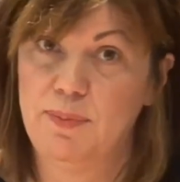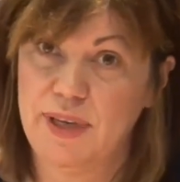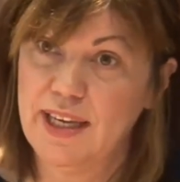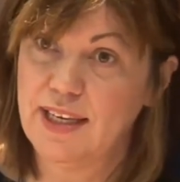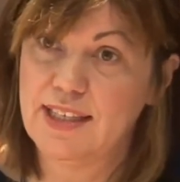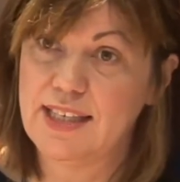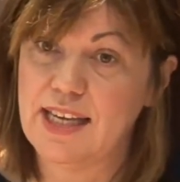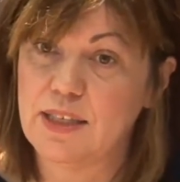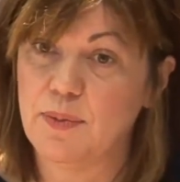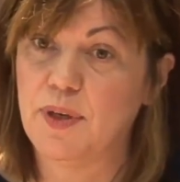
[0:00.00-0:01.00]
be it an
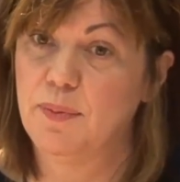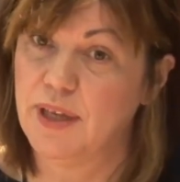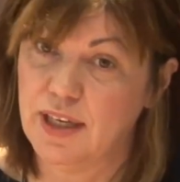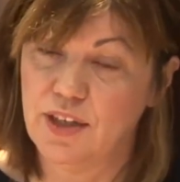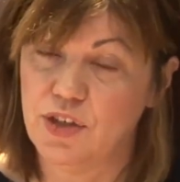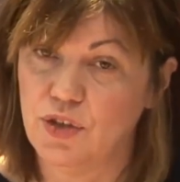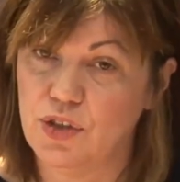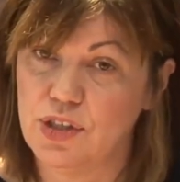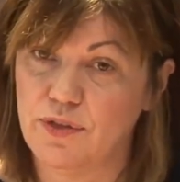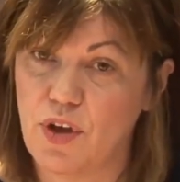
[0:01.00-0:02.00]
assessment, be it an
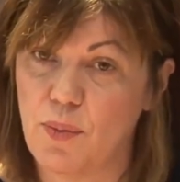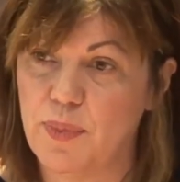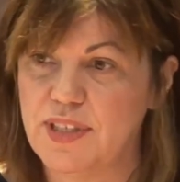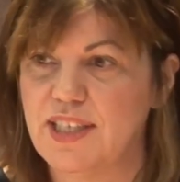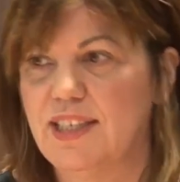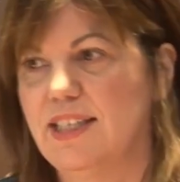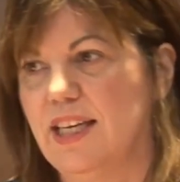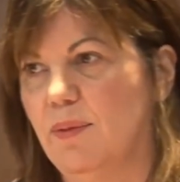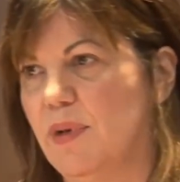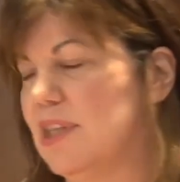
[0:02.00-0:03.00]
assurance of
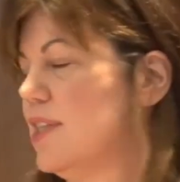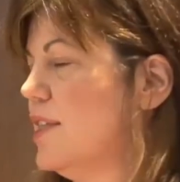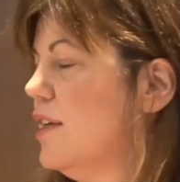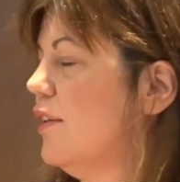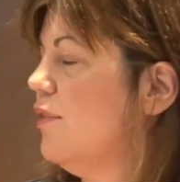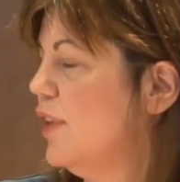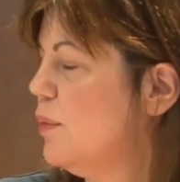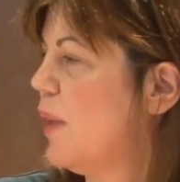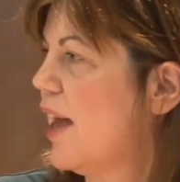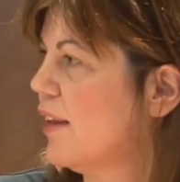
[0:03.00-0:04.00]
competency, but it's still
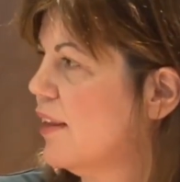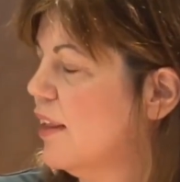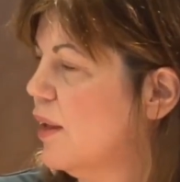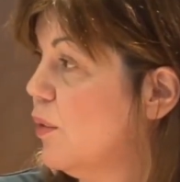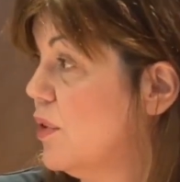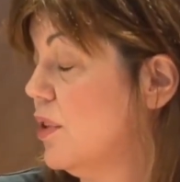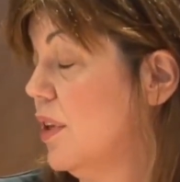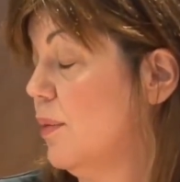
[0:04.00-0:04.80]
feedback that they would